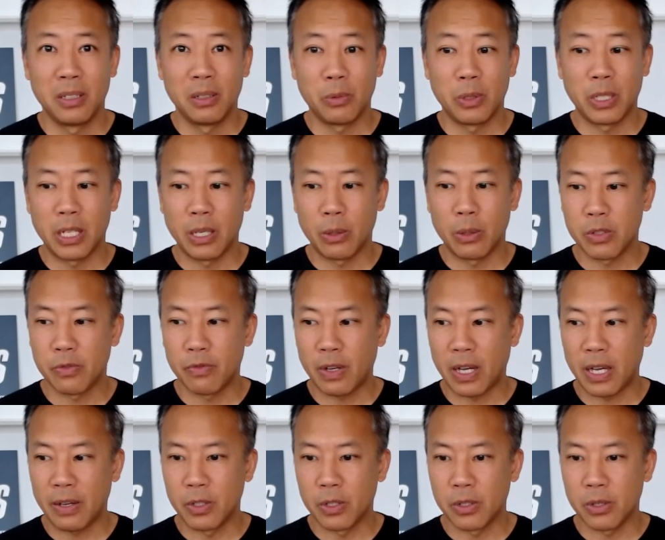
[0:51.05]
When I was
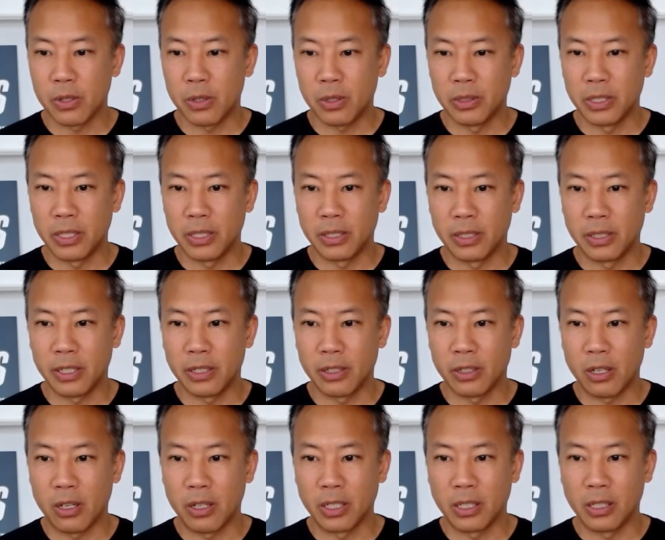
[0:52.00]
five years old in
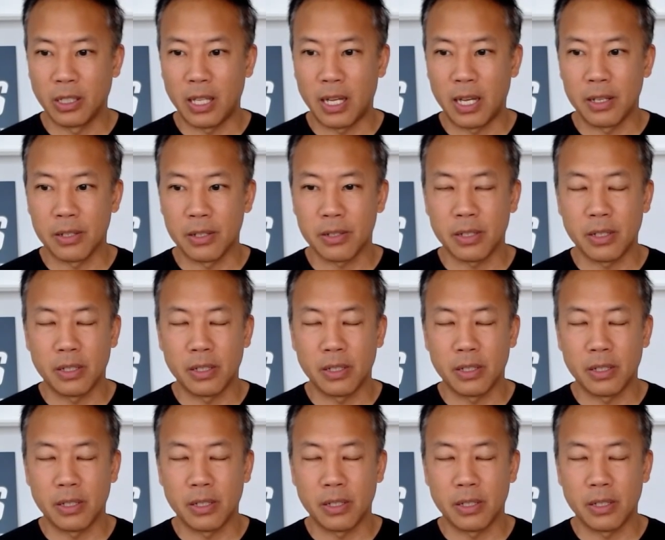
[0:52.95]
kindergarten class,